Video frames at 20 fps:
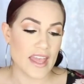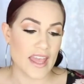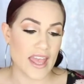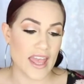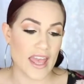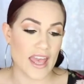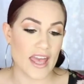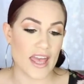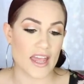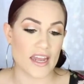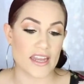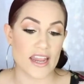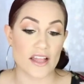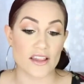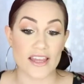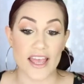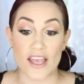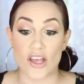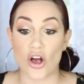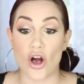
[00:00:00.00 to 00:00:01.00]
and
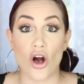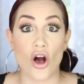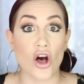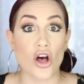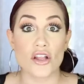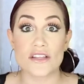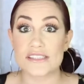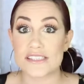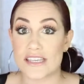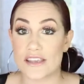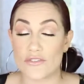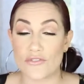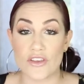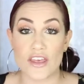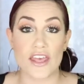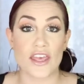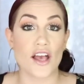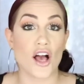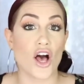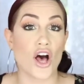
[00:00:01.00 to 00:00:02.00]
like all
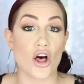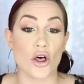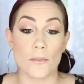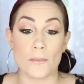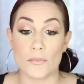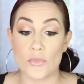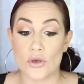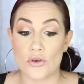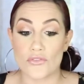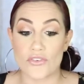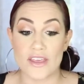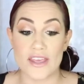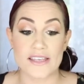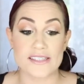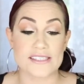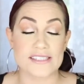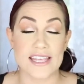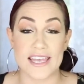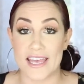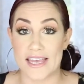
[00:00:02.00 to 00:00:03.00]
TV, all
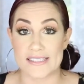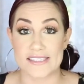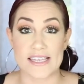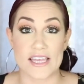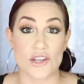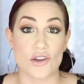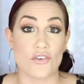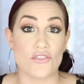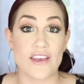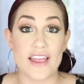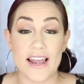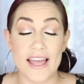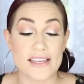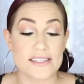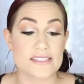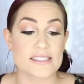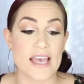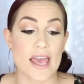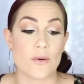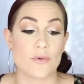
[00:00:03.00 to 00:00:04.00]
movies, like I said,
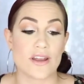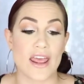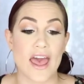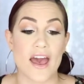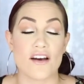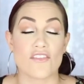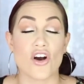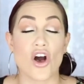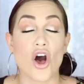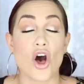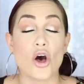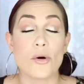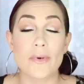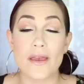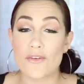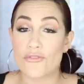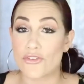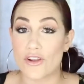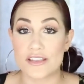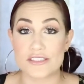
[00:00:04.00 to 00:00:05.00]
novelas. I would have all
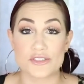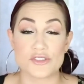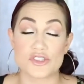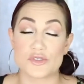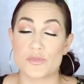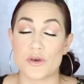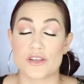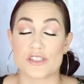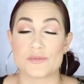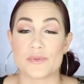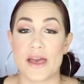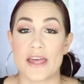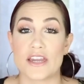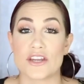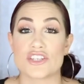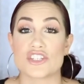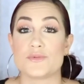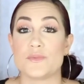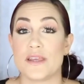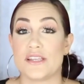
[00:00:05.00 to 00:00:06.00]
my friends who spoke
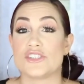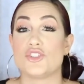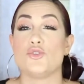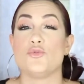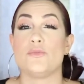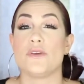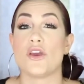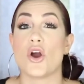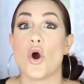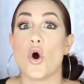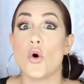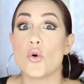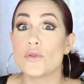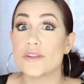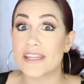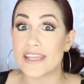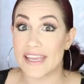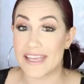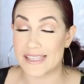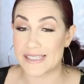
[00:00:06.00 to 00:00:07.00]
Spanish speak to me
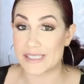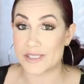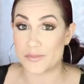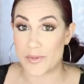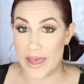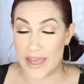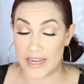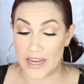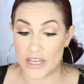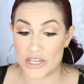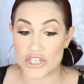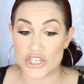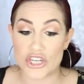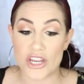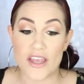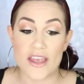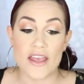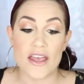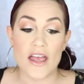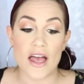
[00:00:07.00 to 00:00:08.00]
only in
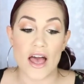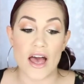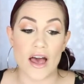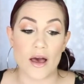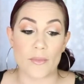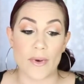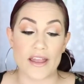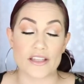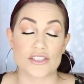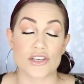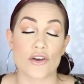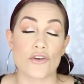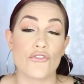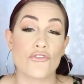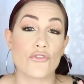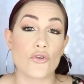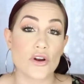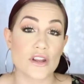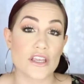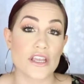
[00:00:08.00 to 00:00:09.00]
Spanish. I took
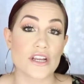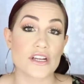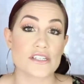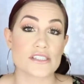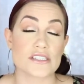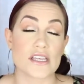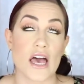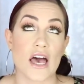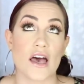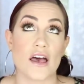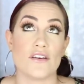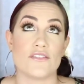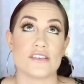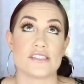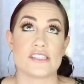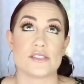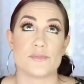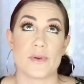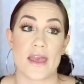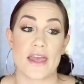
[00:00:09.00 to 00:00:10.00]
4 years
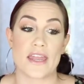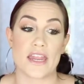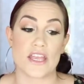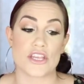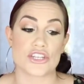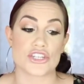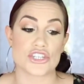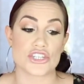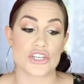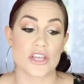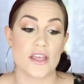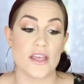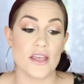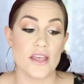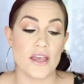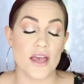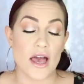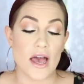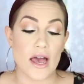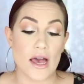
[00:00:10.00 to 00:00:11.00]
of Spanish
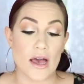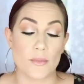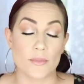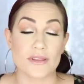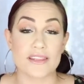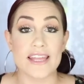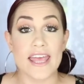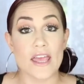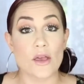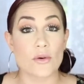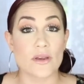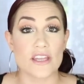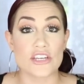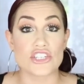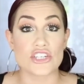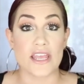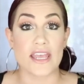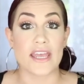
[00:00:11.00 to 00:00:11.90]
language